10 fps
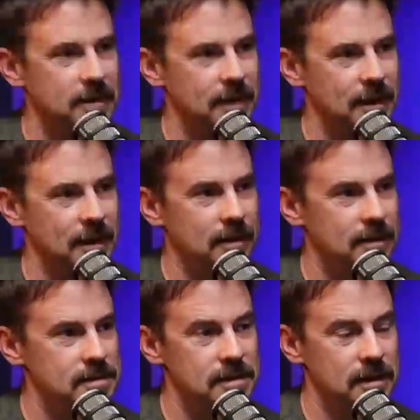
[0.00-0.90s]
that
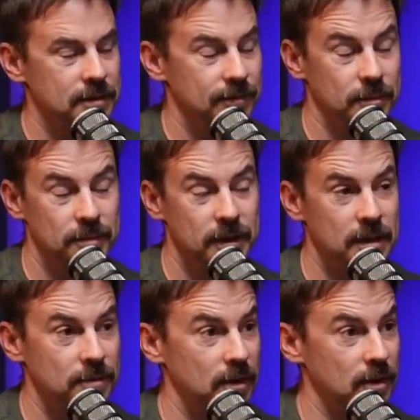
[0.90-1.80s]
because not only for
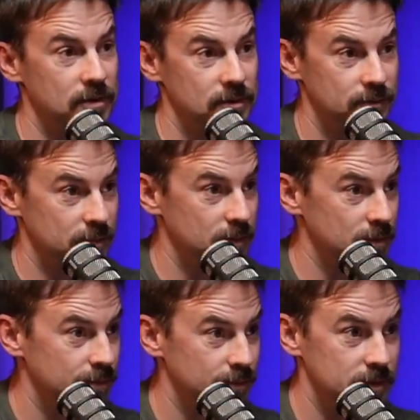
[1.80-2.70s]
me, but also
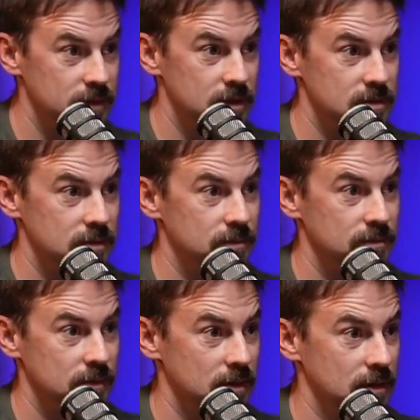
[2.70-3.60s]
for potential
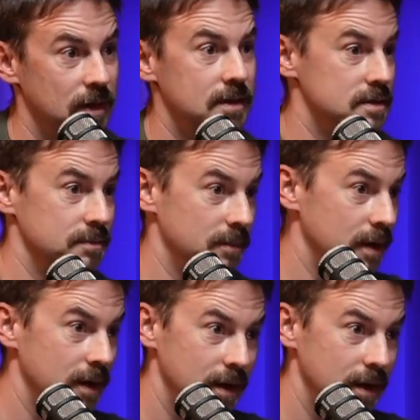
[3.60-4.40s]
clients in my age.